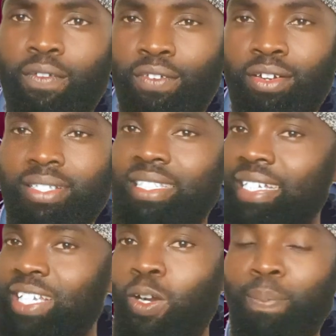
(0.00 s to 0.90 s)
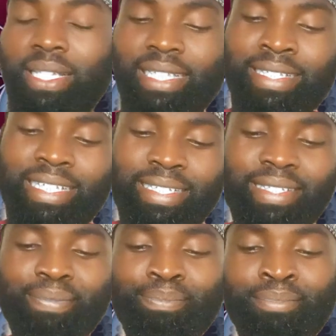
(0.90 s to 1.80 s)
Of course, that's a complete
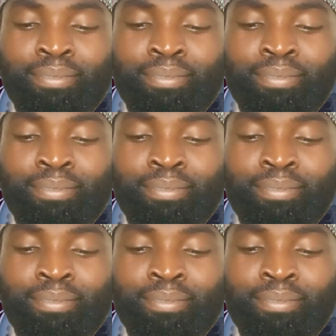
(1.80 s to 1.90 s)
sentence.